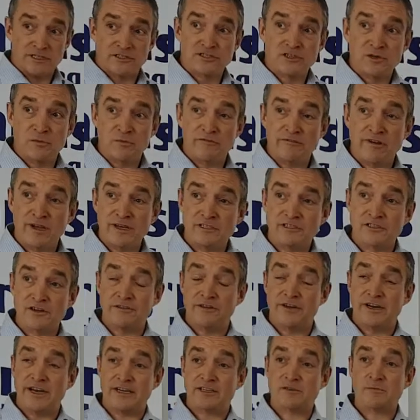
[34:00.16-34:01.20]
is summarised on the
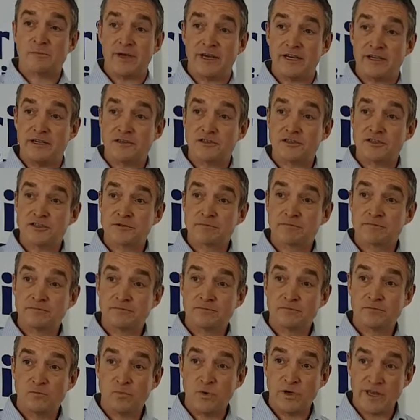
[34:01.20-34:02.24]
next page.
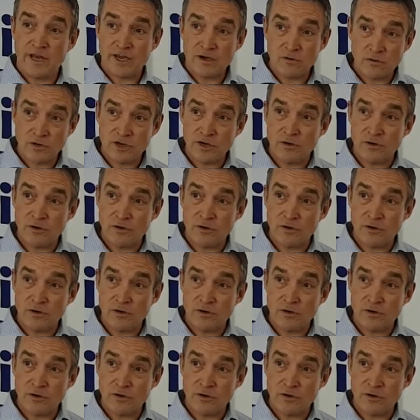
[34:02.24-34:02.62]
Without